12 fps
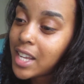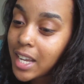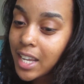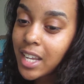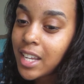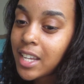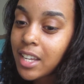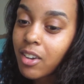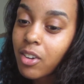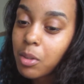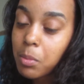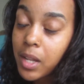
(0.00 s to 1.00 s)
Y'all can't get
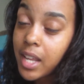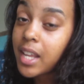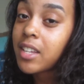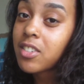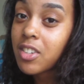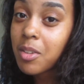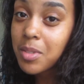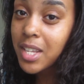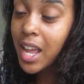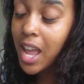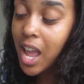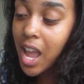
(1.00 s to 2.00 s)
all the plans. You know what I'm
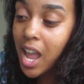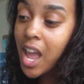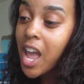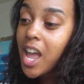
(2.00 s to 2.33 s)
saying?